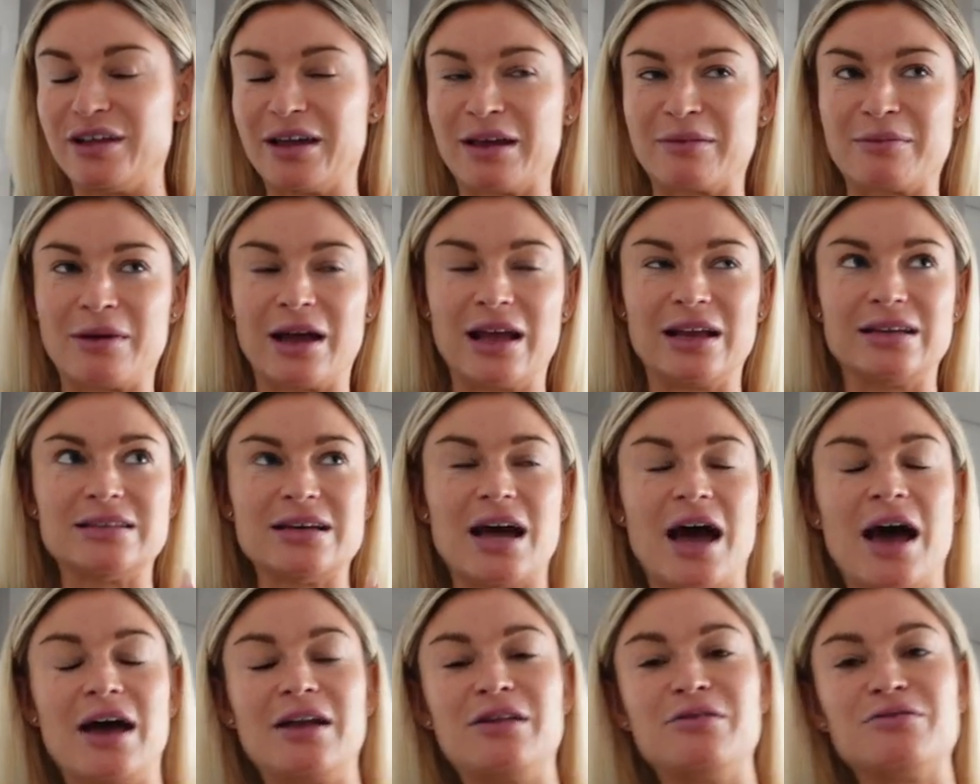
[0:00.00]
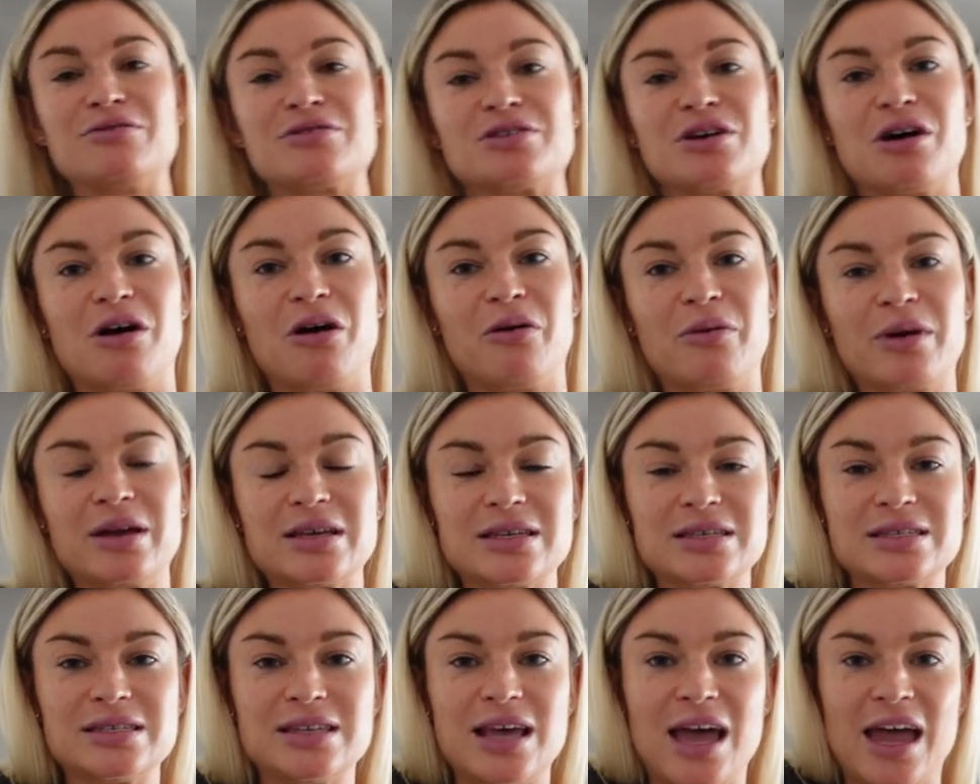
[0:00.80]
Like my dad used to
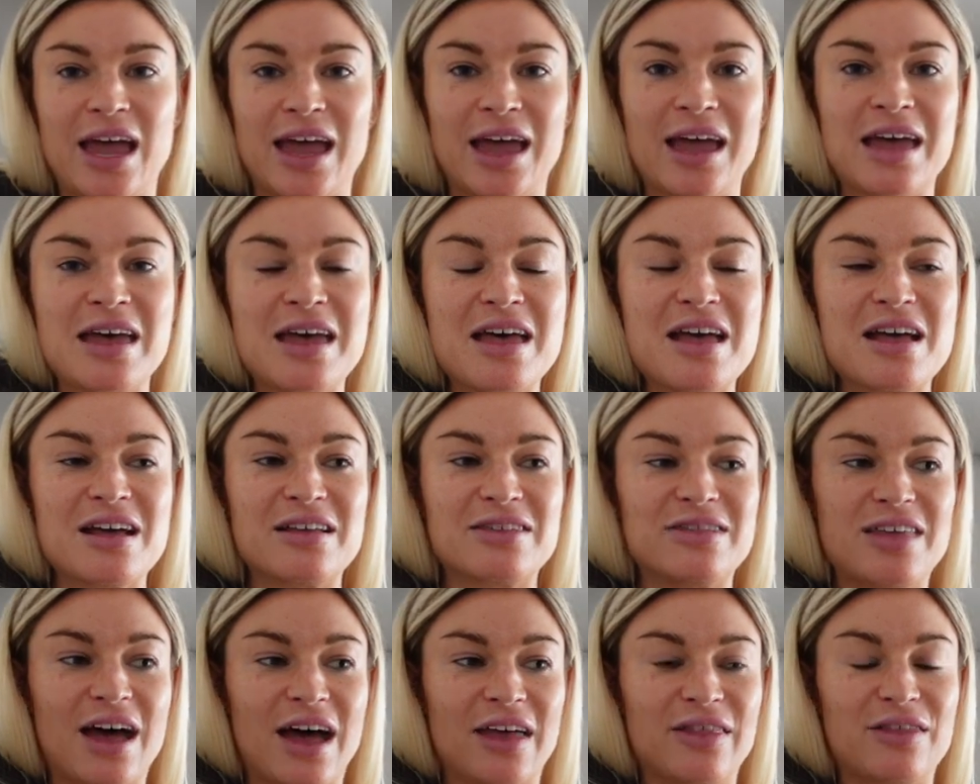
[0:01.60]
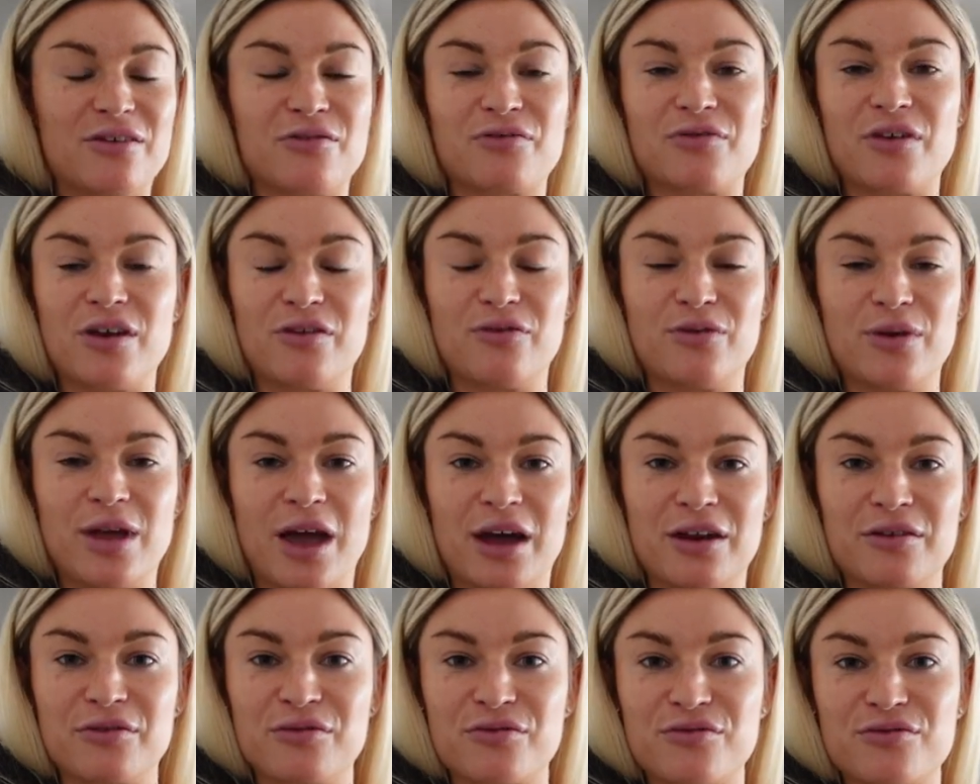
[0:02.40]
always say, that the, if we
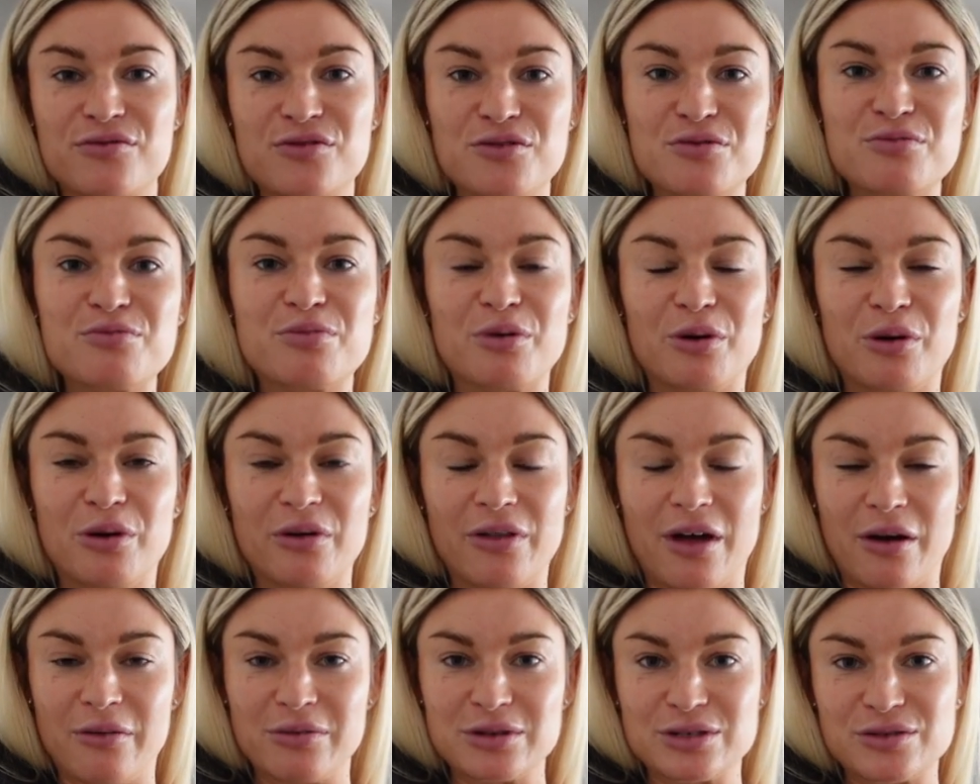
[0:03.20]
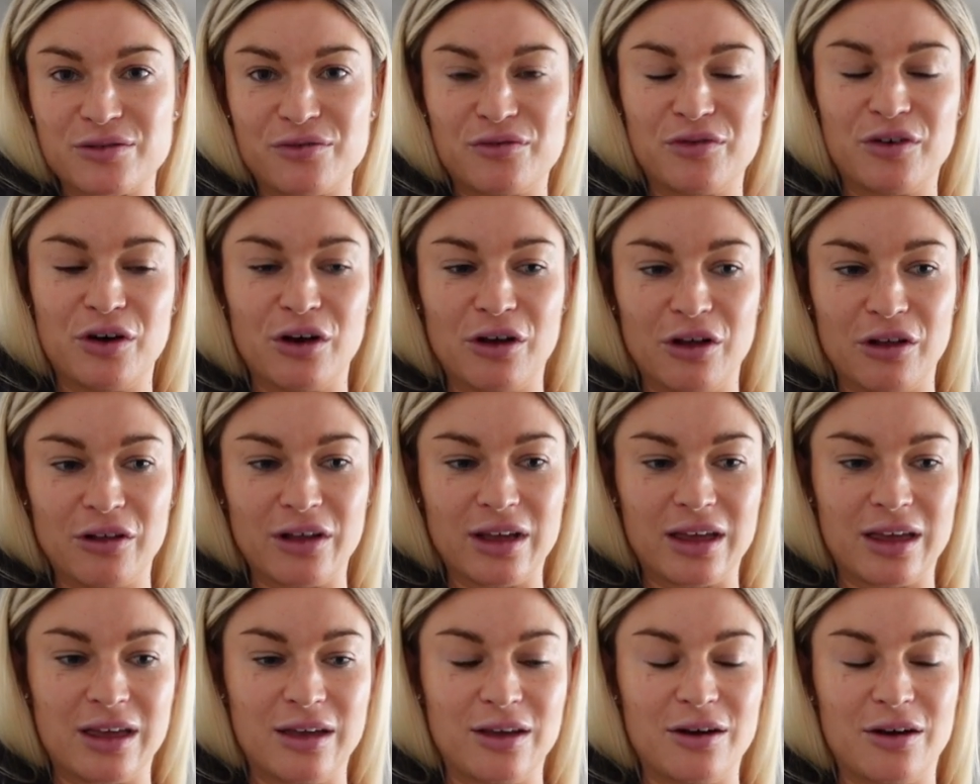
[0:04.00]
had a fruit bowl that was
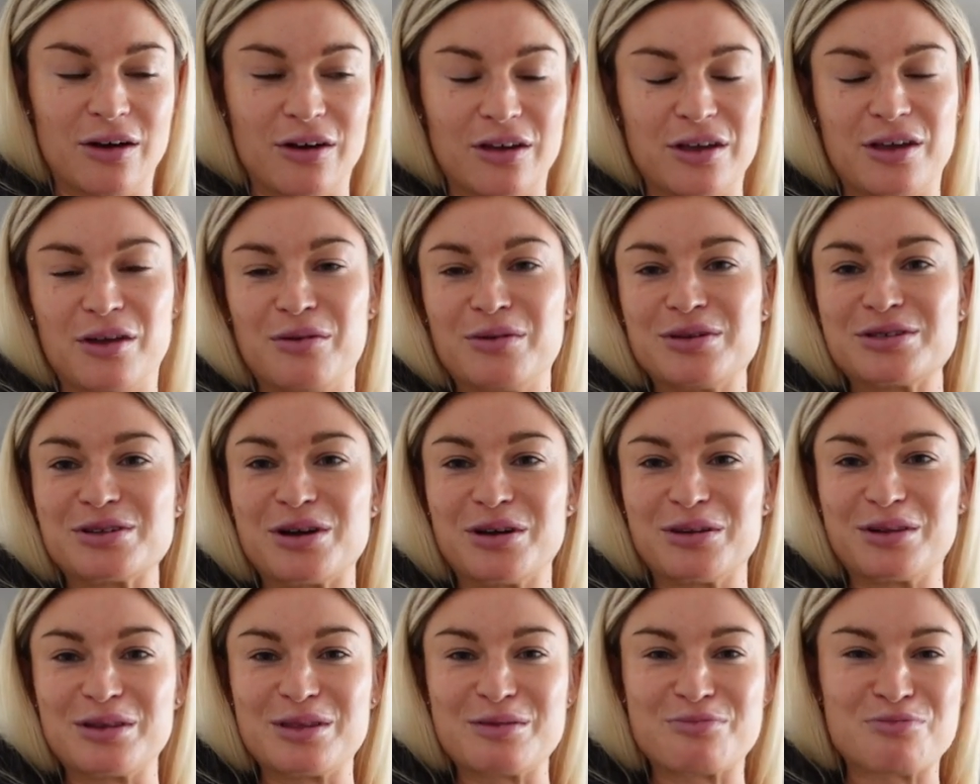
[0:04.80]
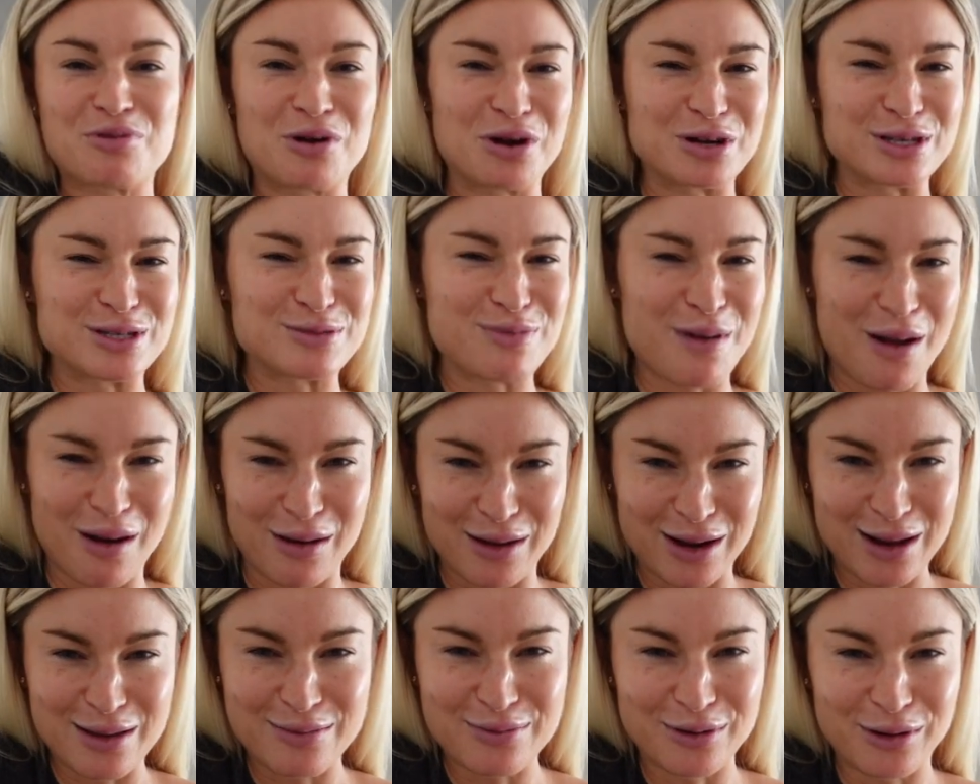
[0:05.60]
full, he, he always called it the
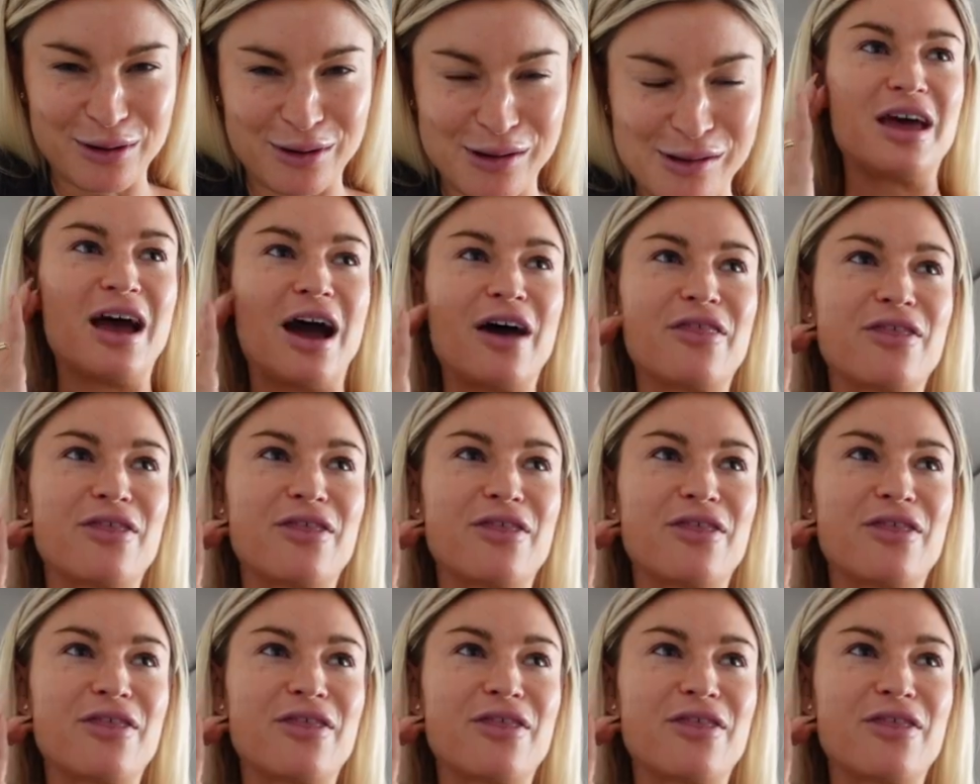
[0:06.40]
prosperity bowl.